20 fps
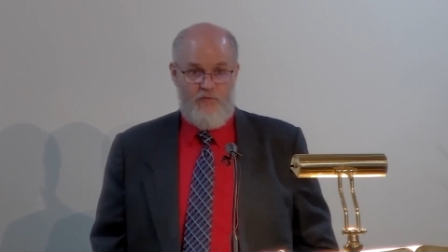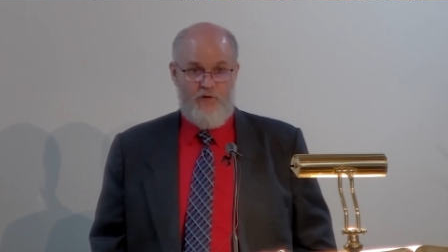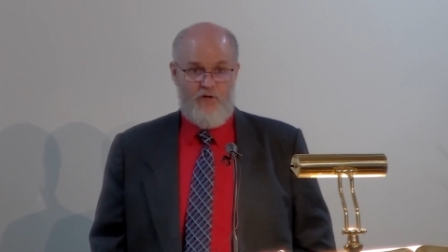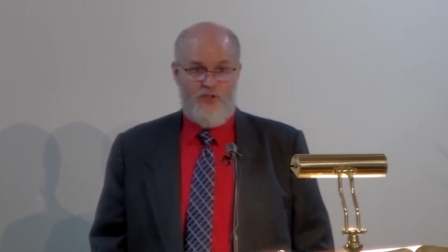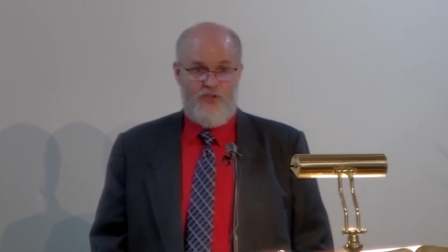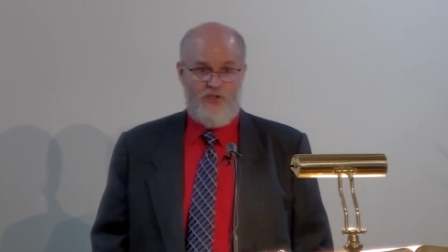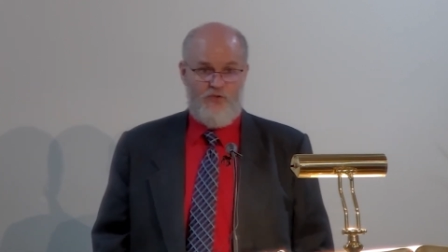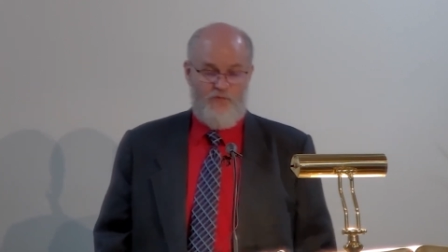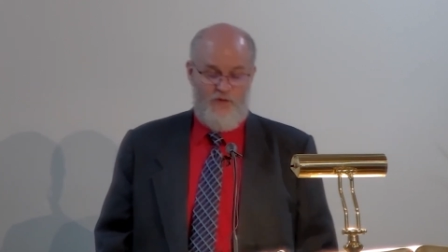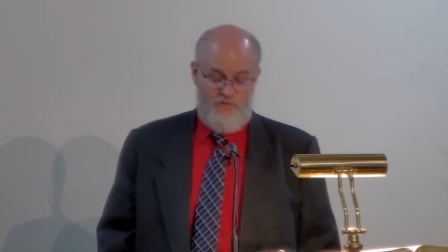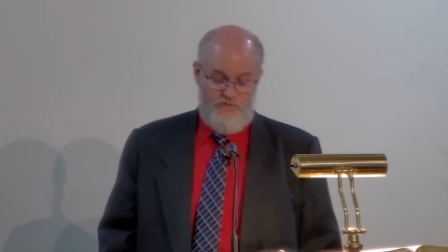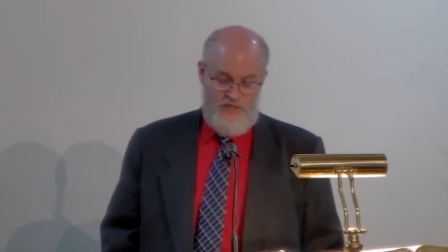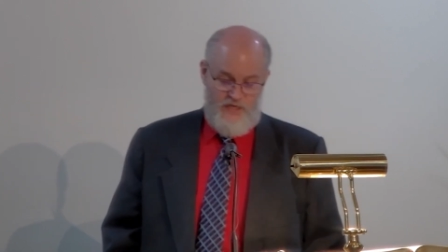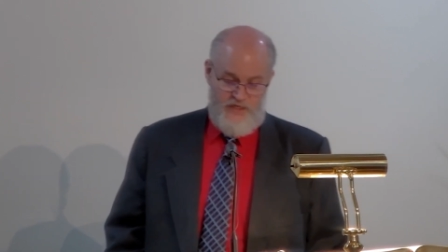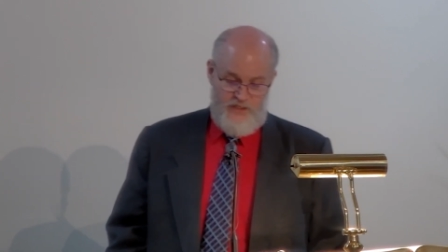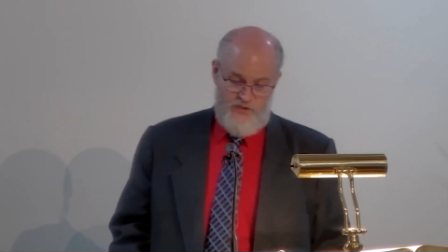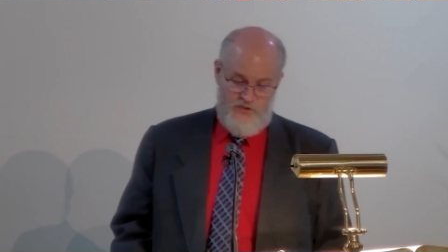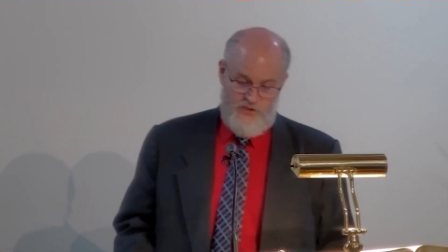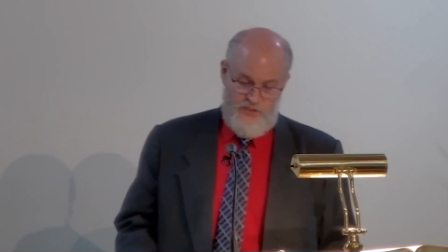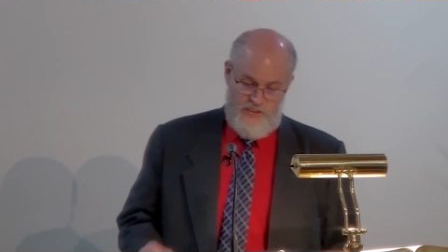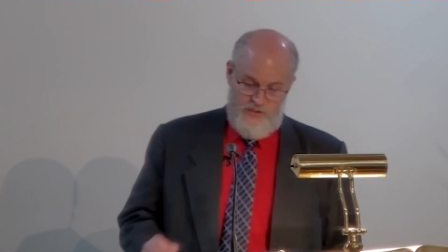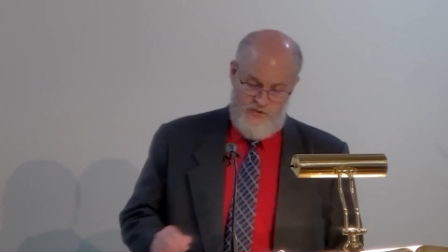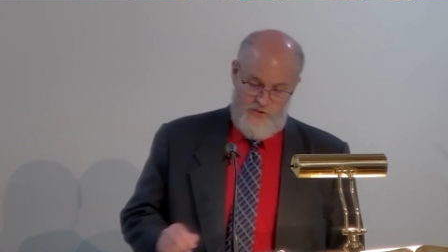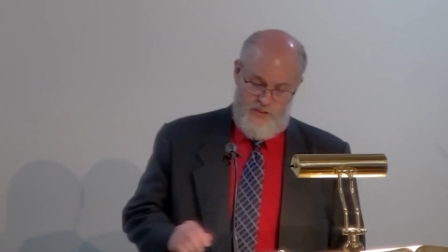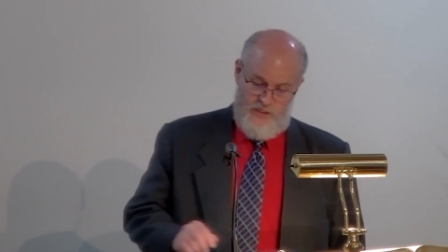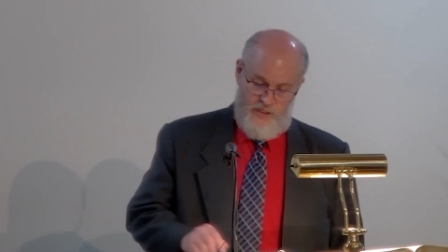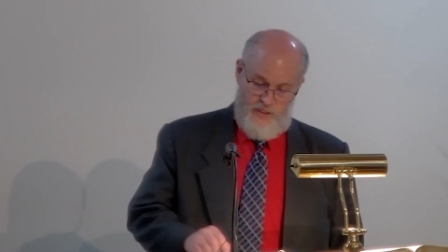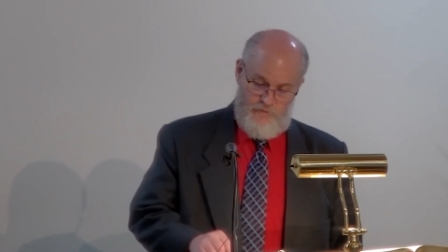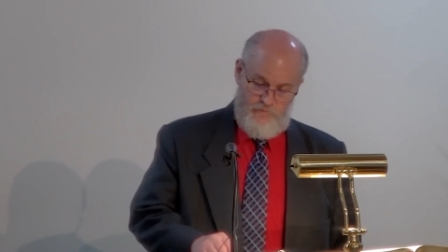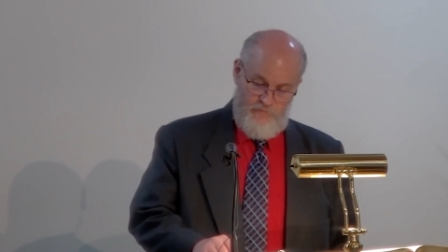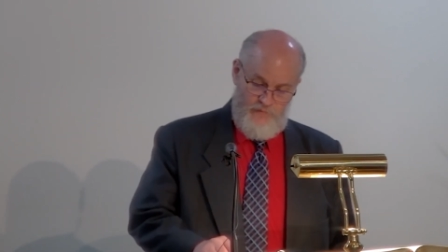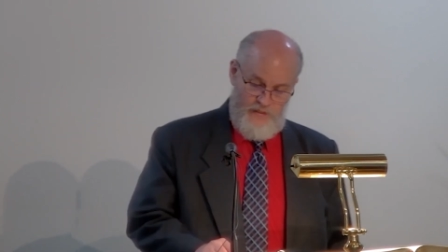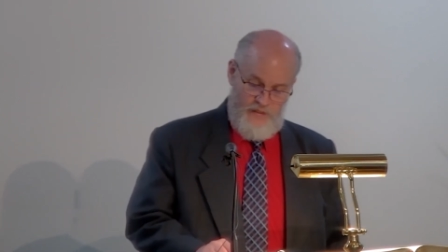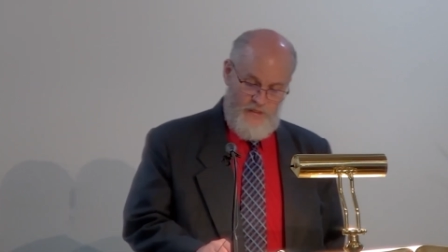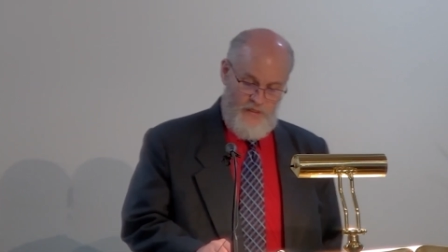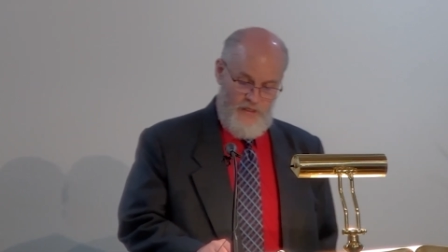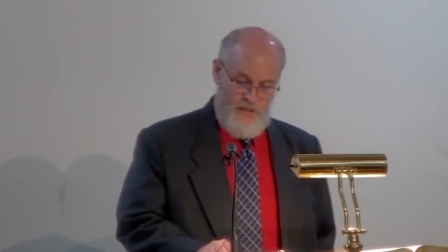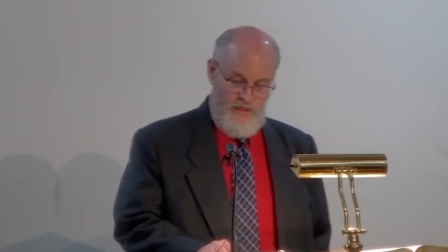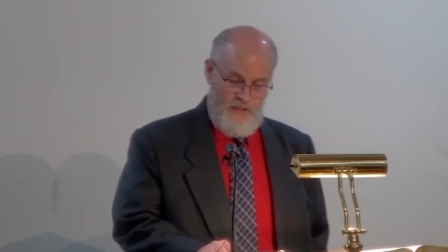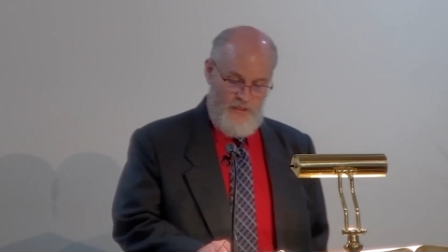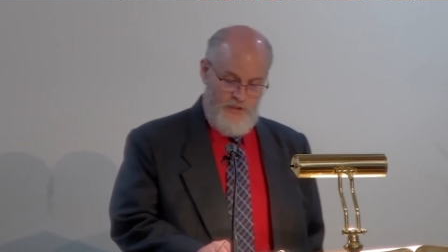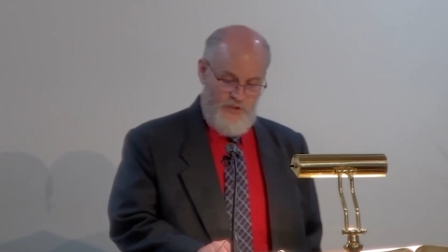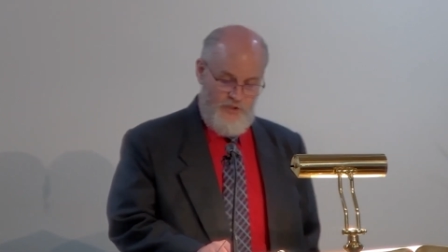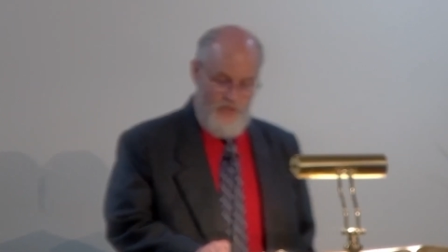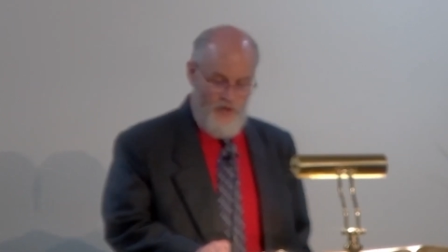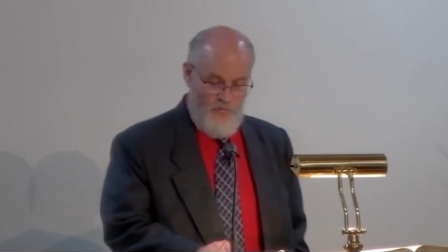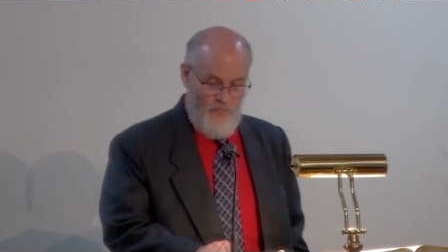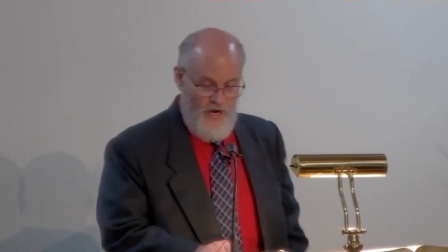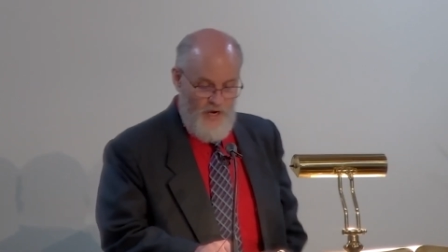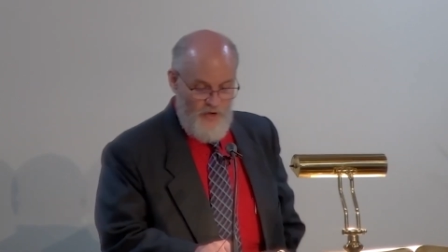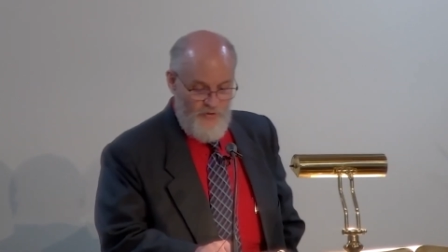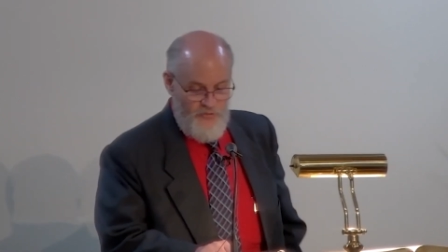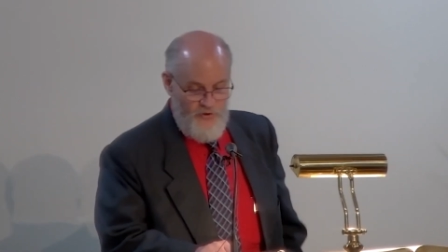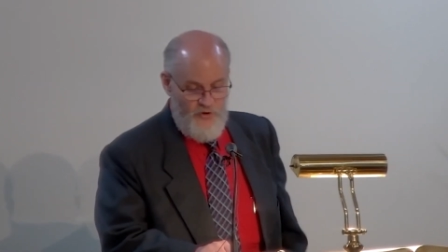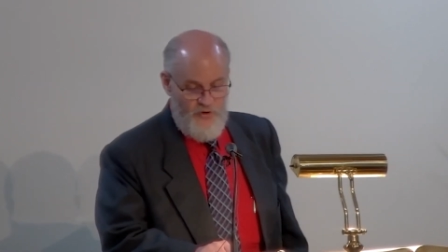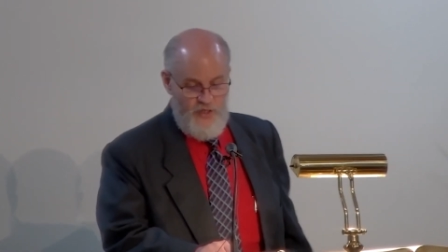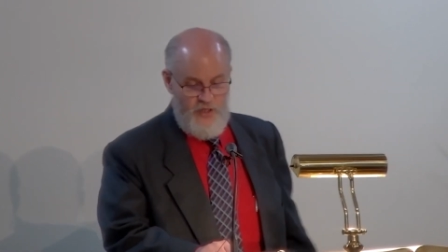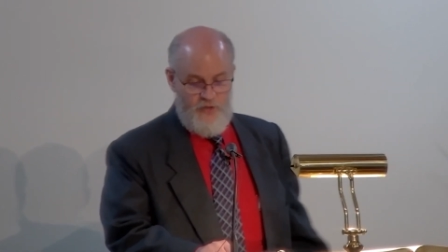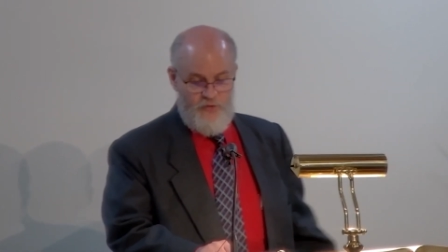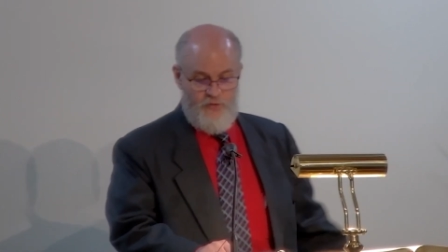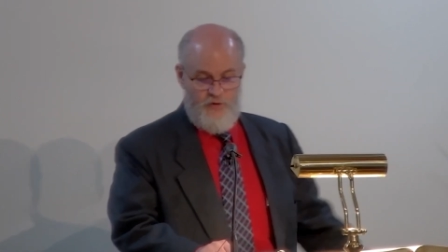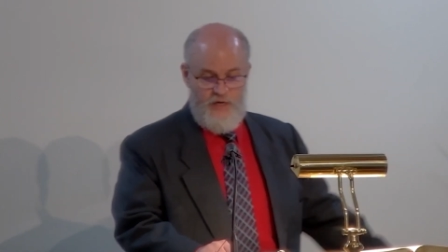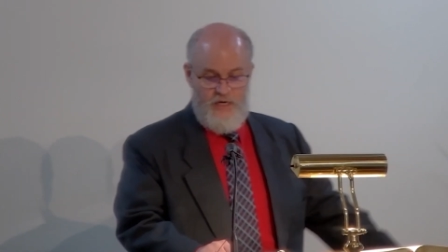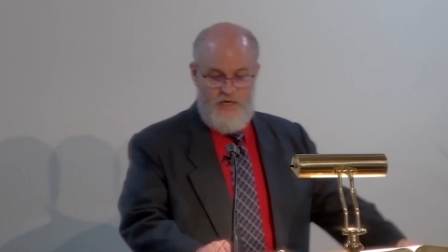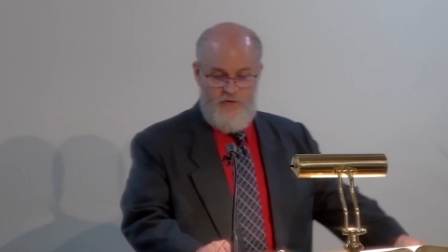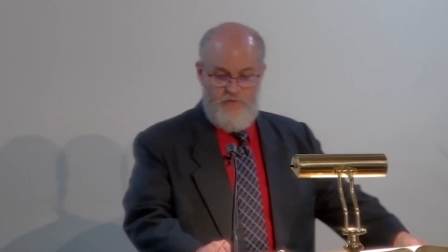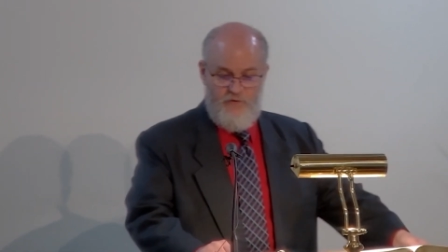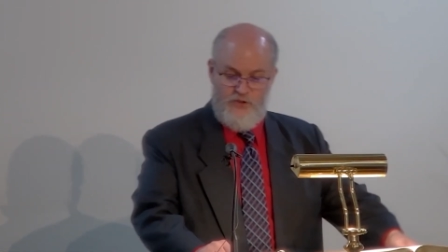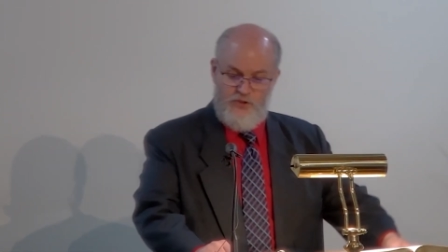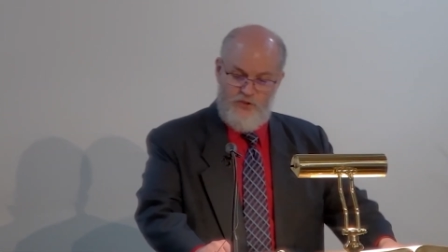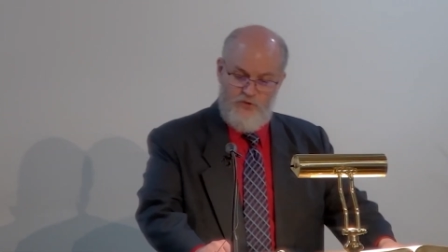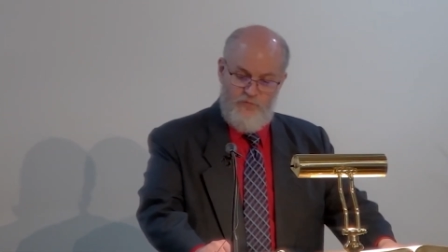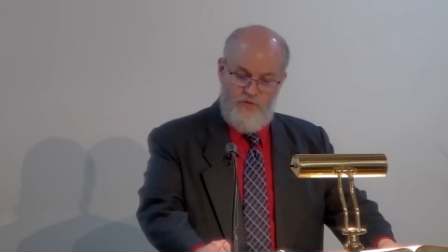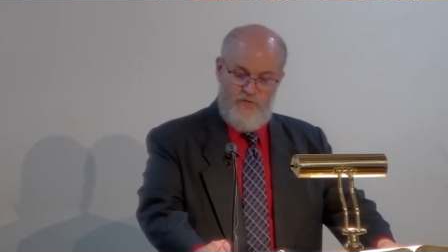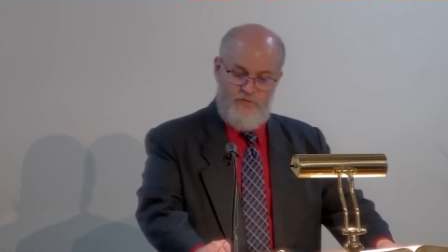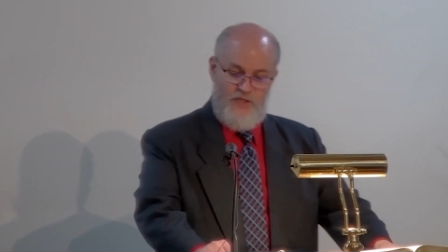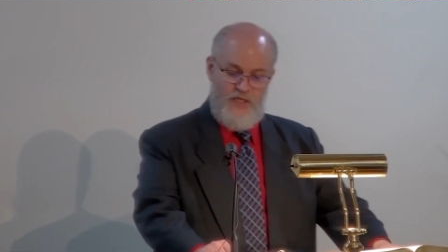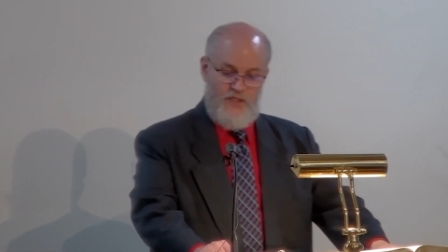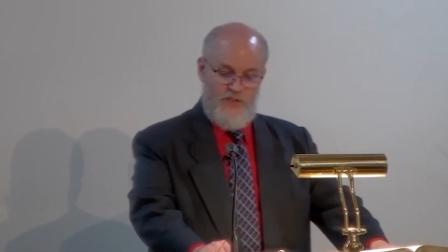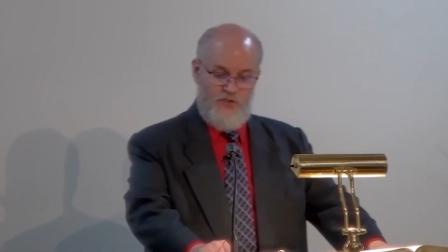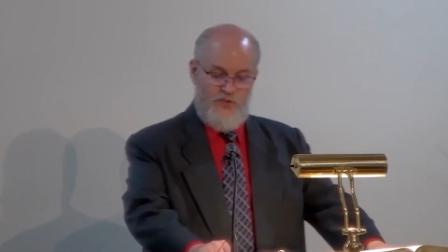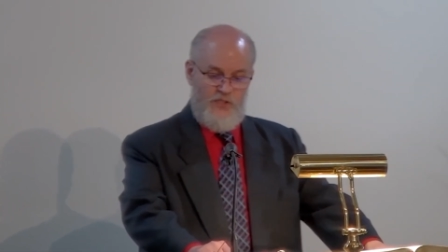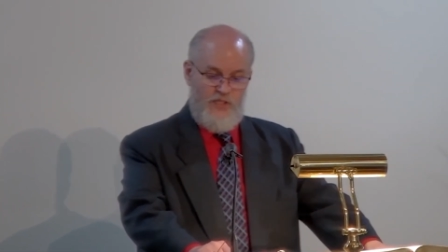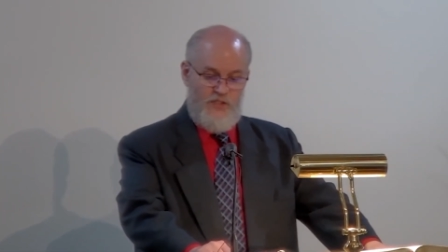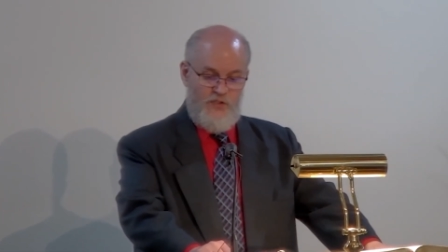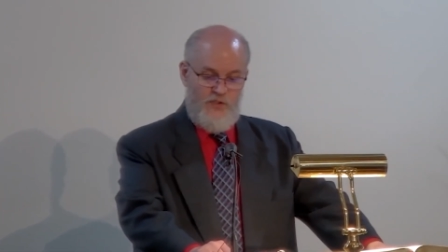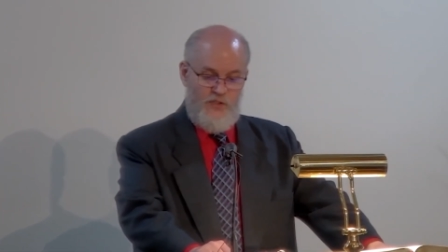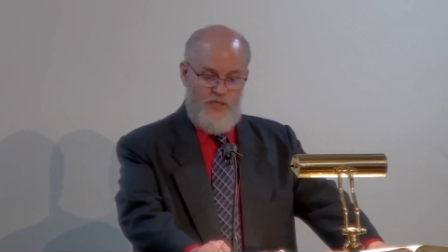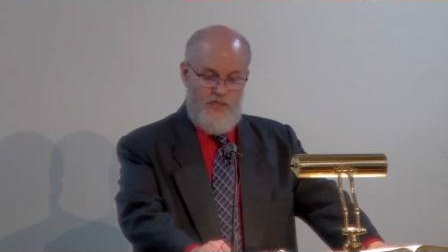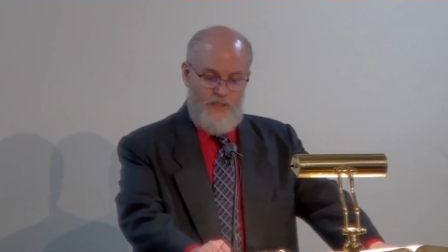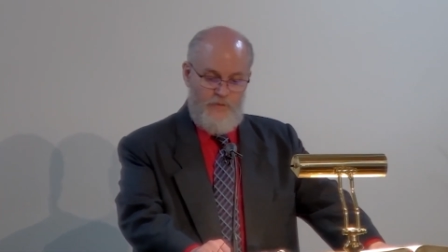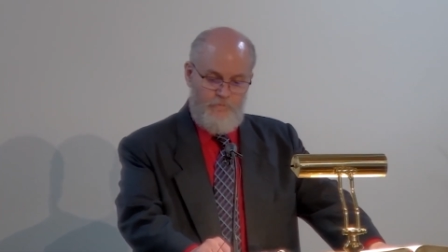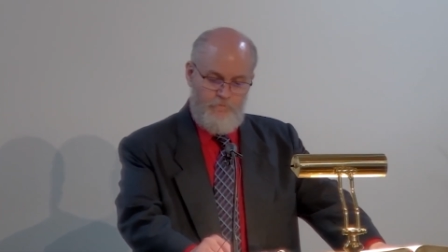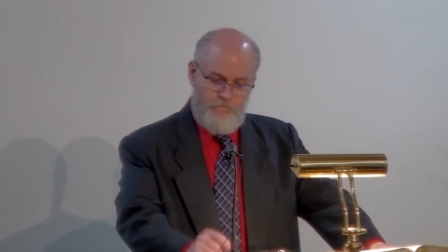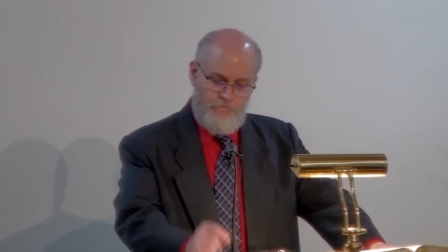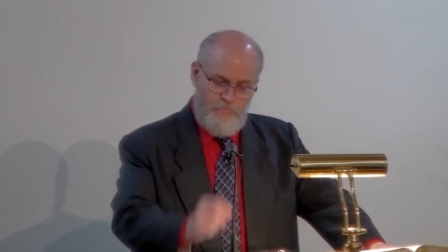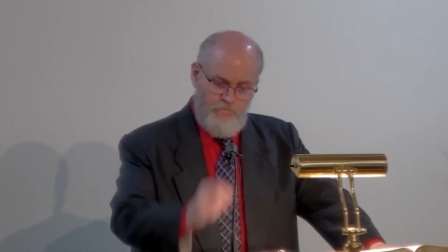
verses 15 and 16. Jeremiah 33, verses 15 and 16.